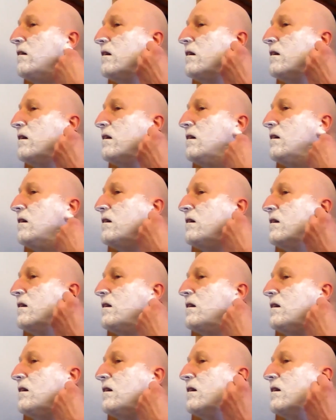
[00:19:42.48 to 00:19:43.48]

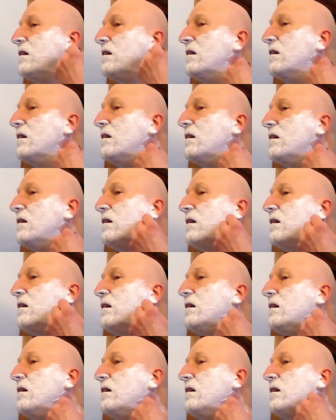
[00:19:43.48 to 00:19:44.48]

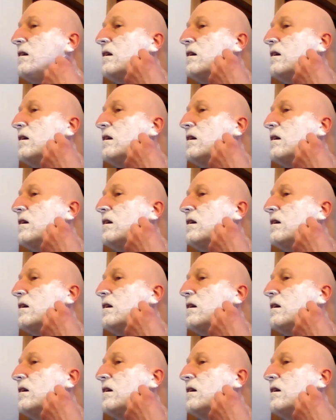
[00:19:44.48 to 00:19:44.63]
(silence)